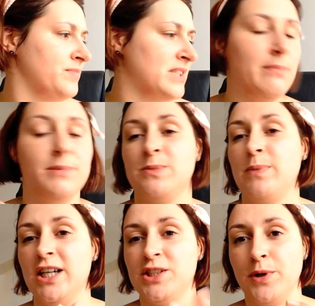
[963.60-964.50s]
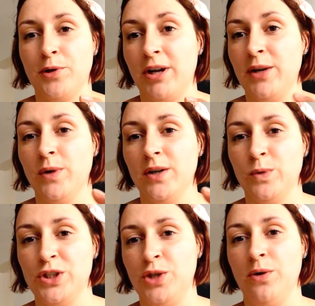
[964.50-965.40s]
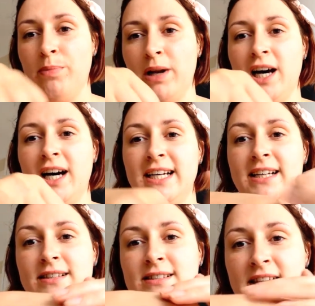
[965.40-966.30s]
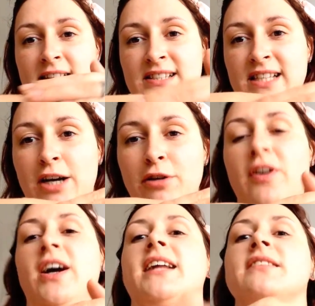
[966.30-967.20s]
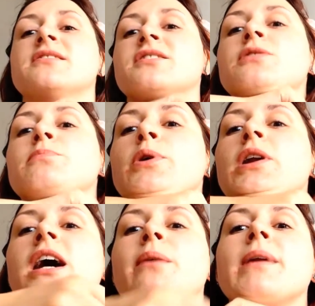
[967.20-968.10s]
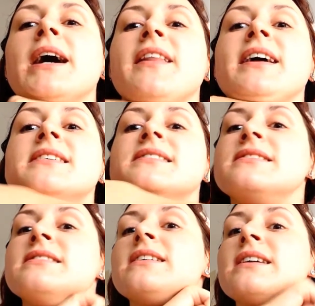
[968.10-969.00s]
Temple Spa do a great one, which you apply to this area of your hands and you pull up like this,